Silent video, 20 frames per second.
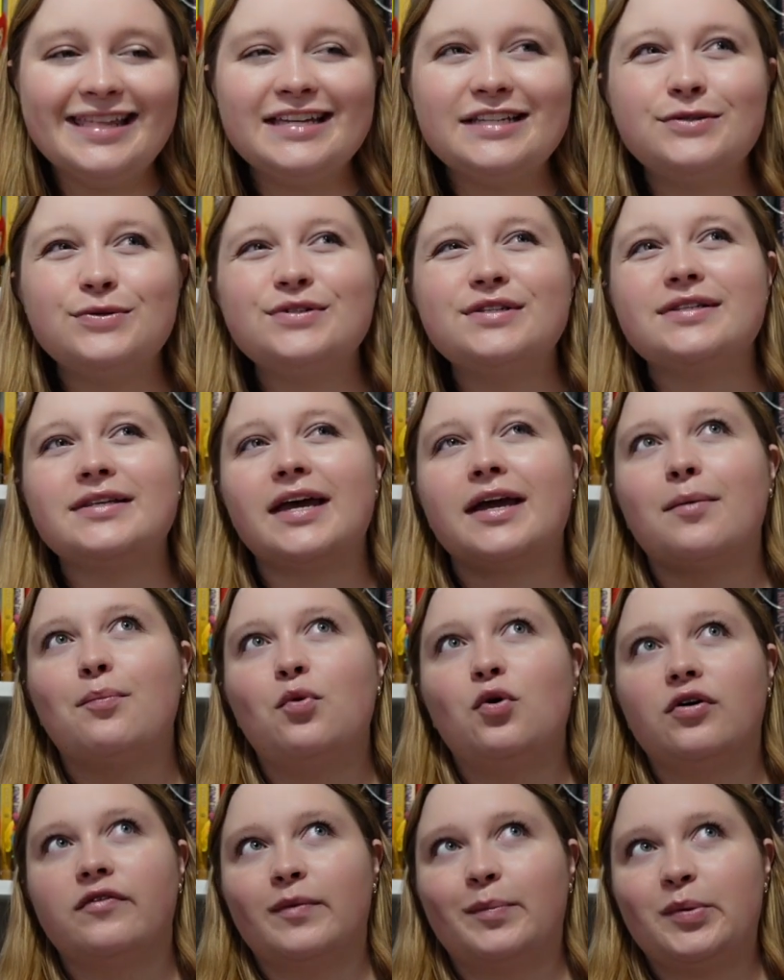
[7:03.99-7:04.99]
this was like
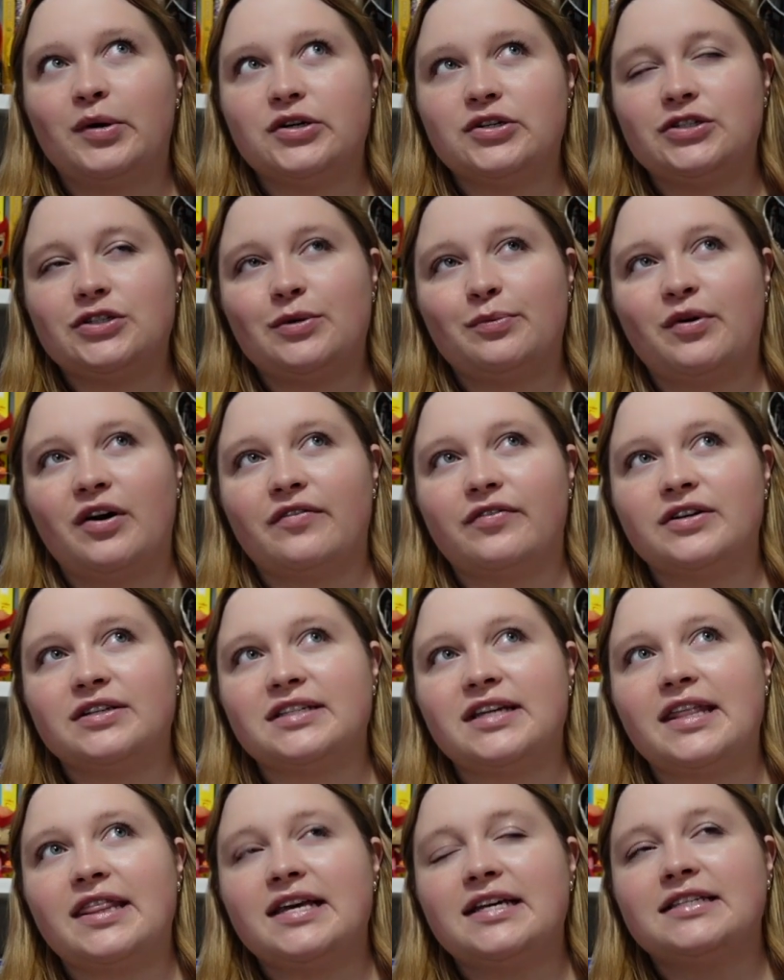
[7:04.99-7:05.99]
more of a personal
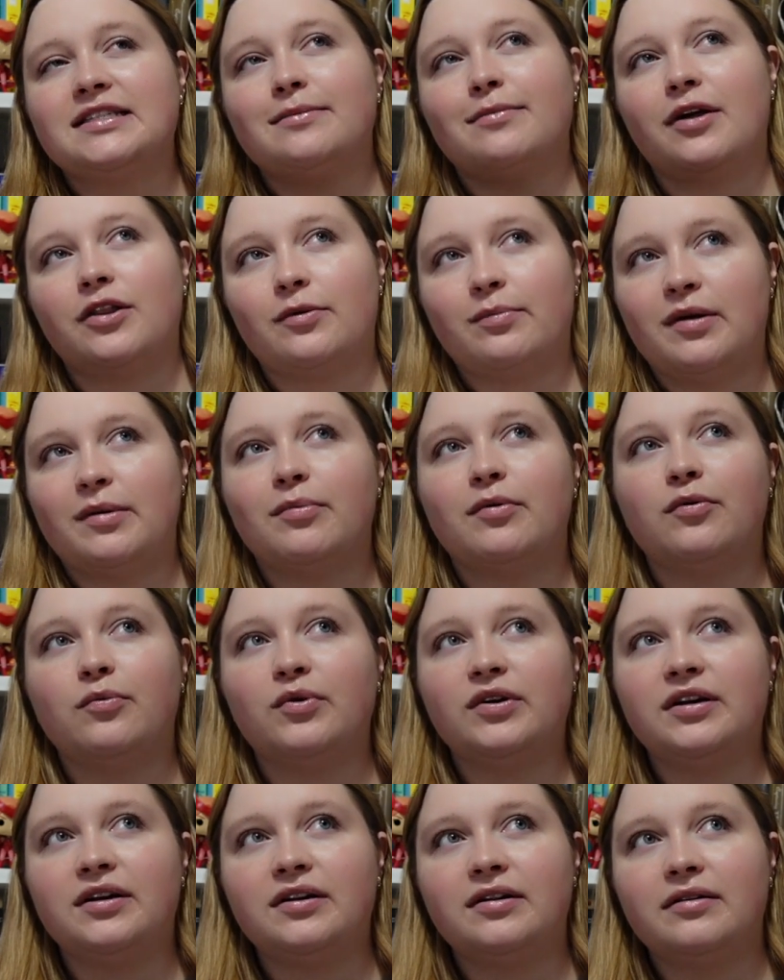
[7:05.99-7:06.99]
preference. I think some other people
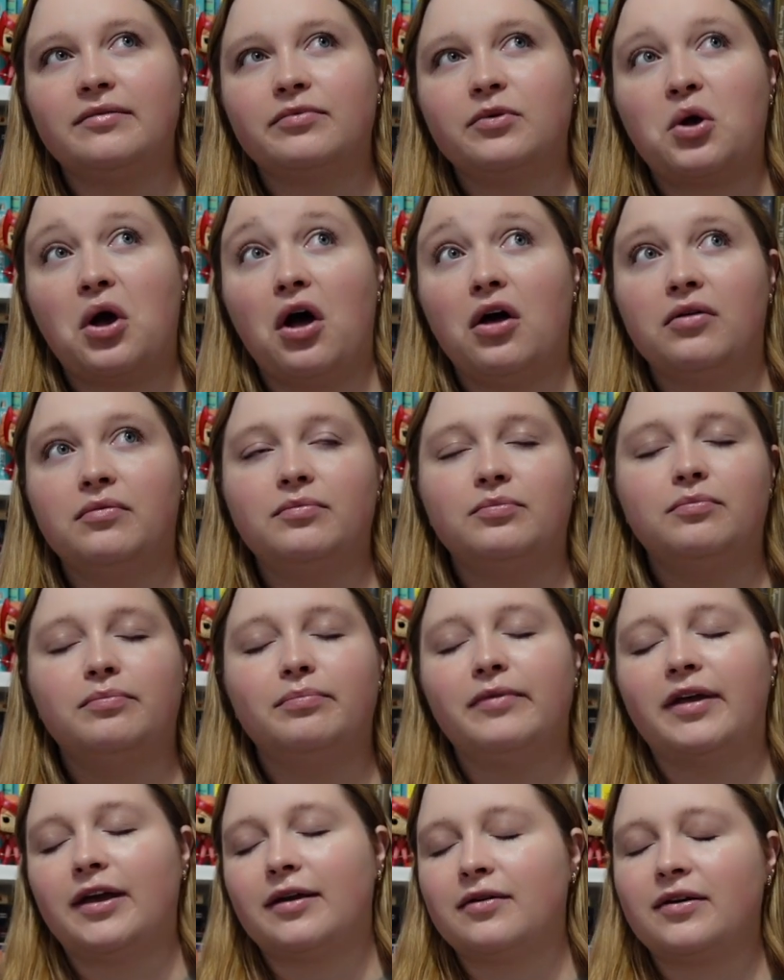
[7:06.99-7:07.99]
would call
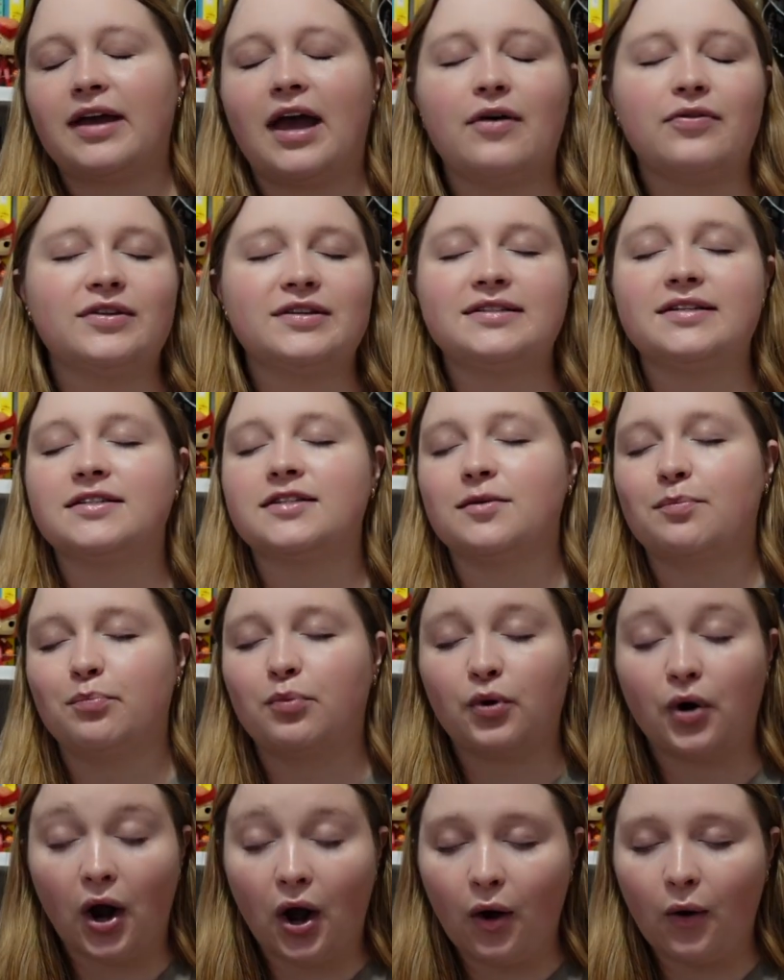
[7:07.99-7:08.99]
like count this as a
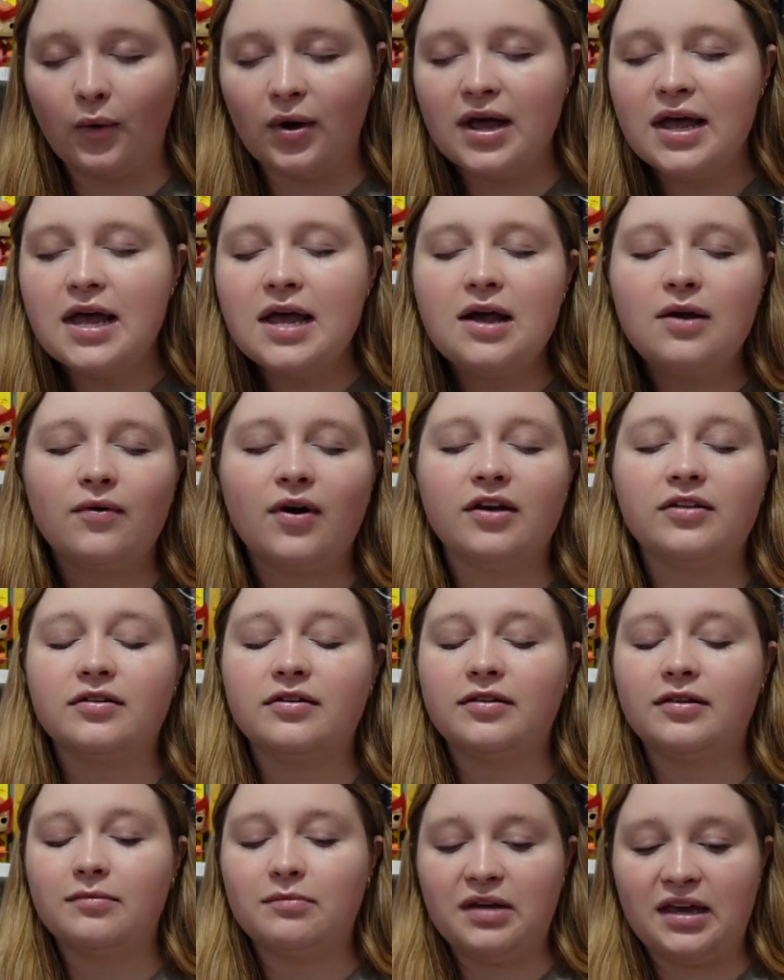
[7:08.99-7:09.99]
pro
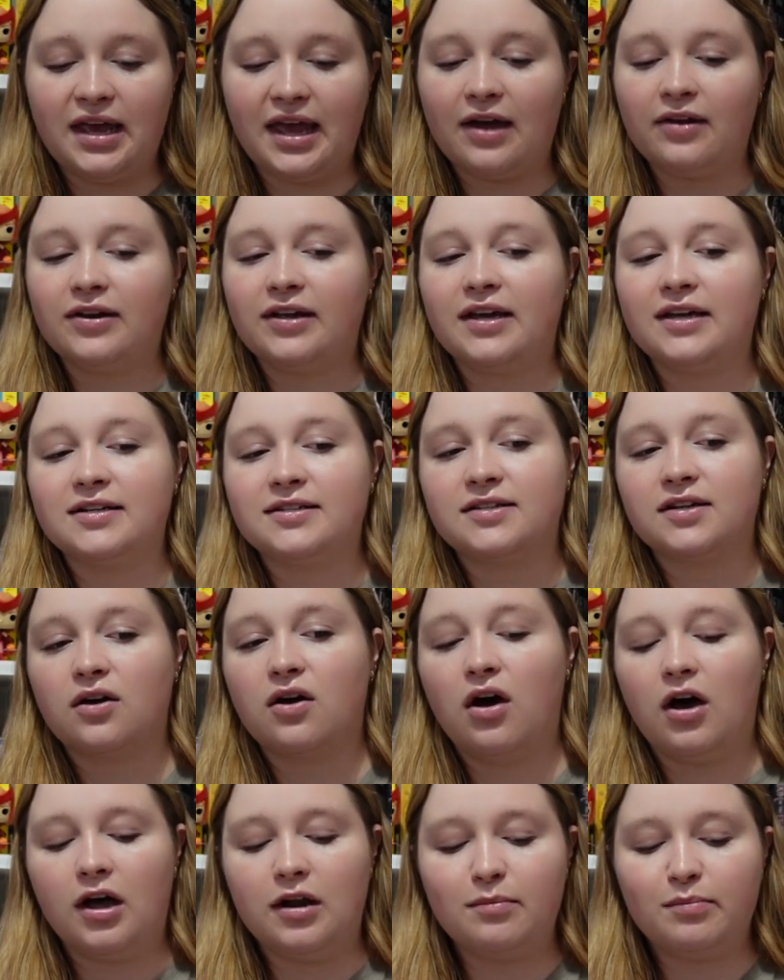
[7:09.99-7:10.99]
rather than me counting it as a
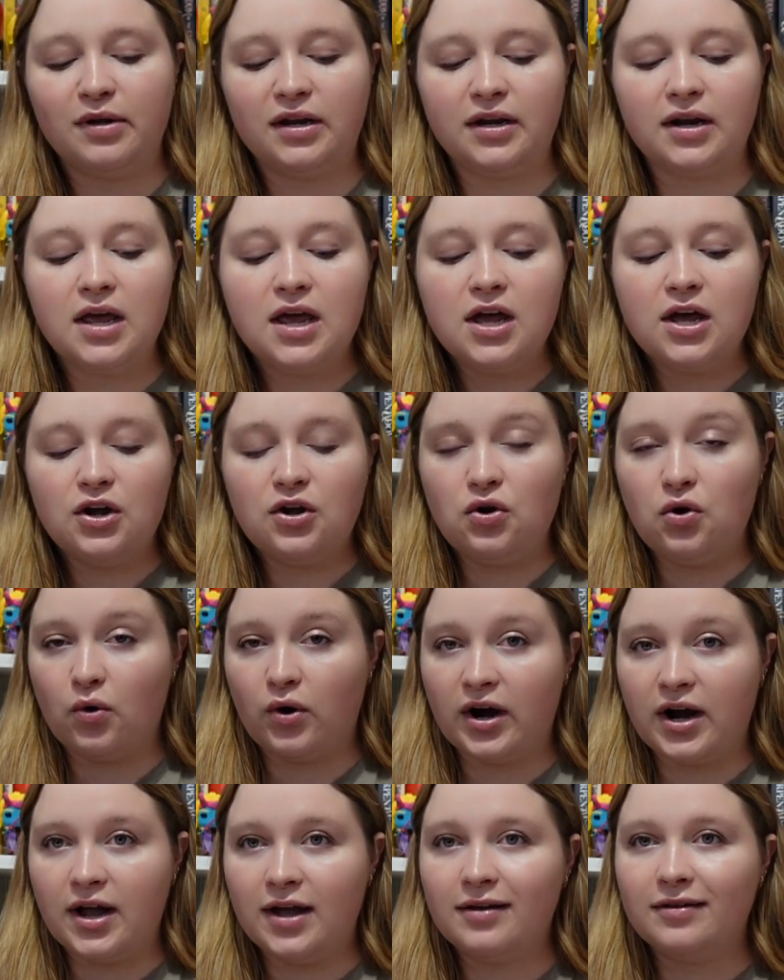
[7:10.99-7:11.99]
con. But
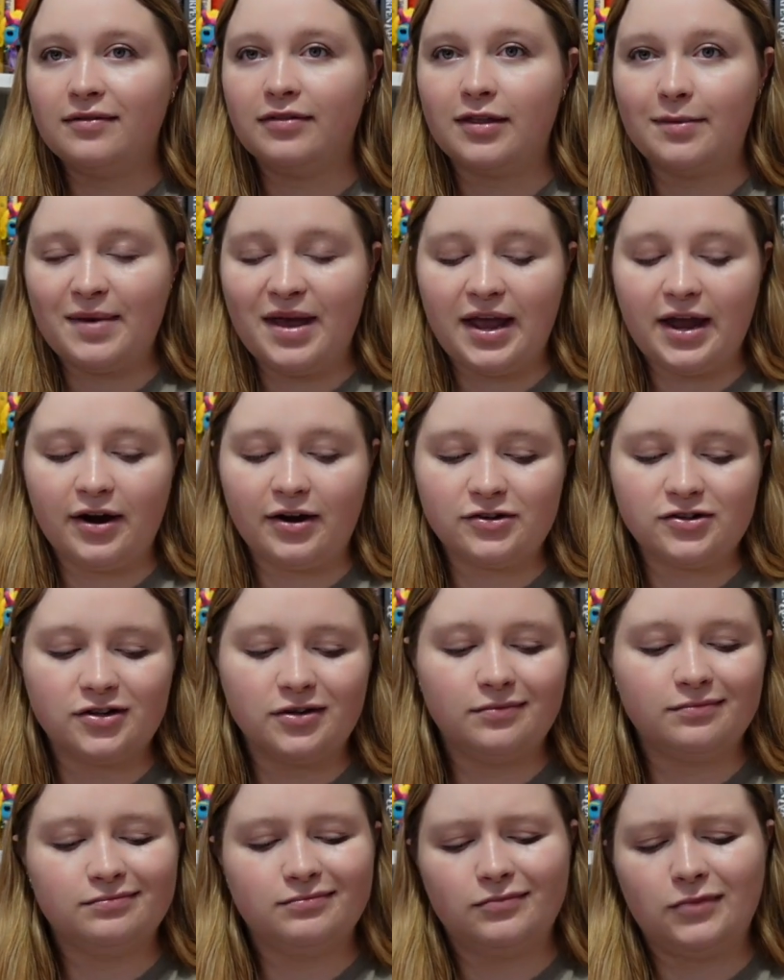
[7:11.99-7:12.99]
Nora, the main
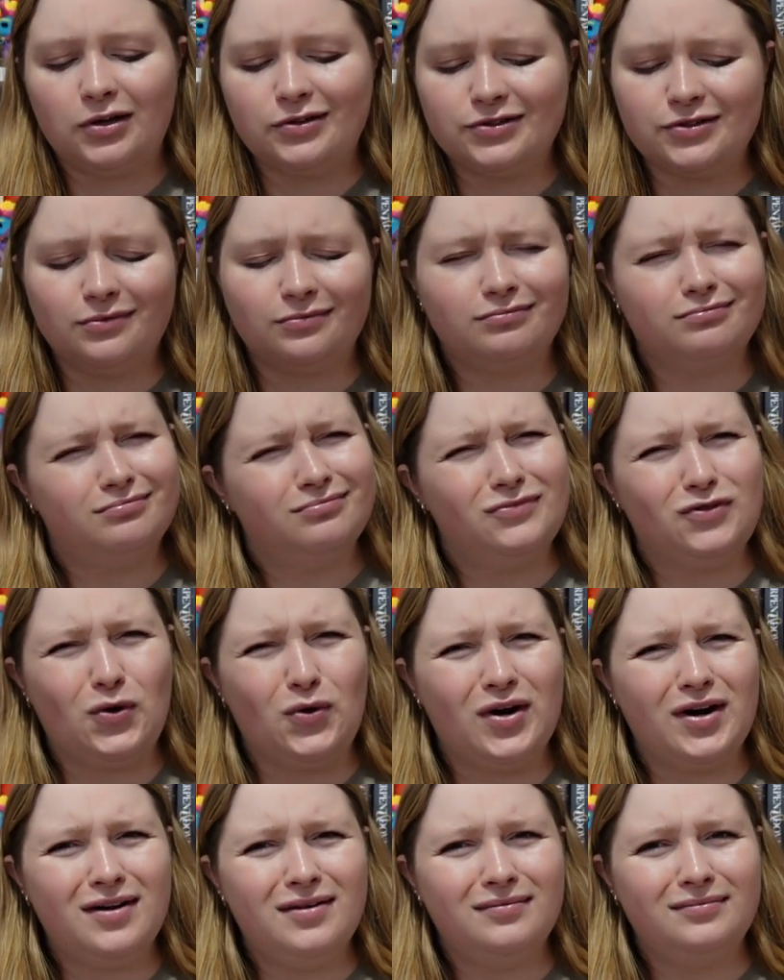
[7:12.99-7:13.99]
character, also
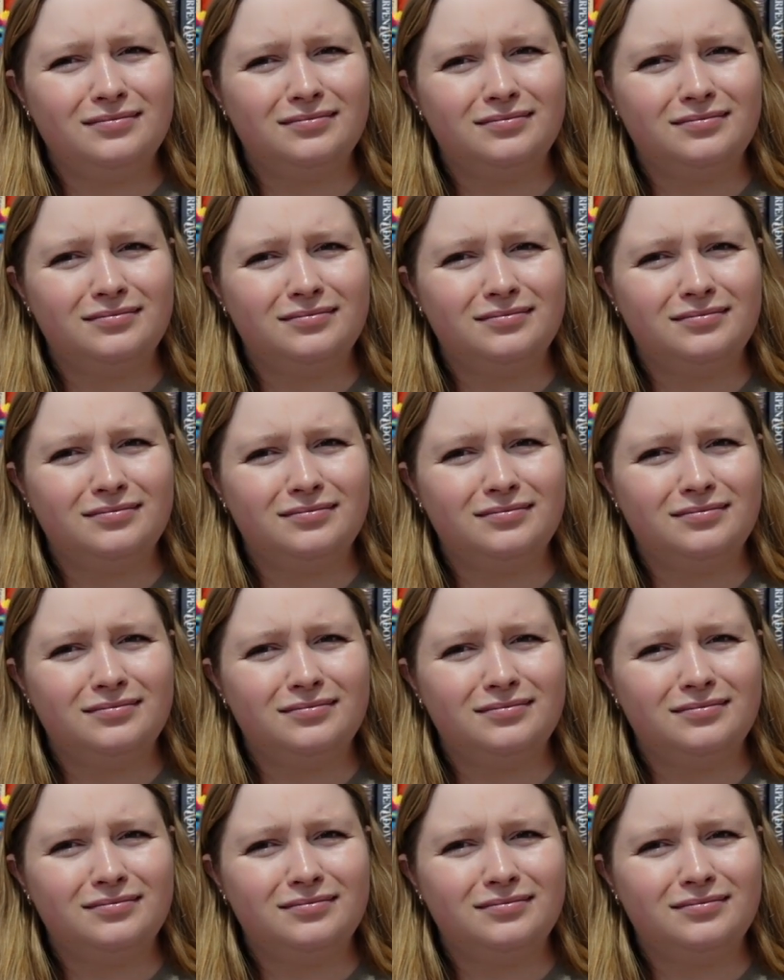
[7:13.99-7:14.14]
Nora,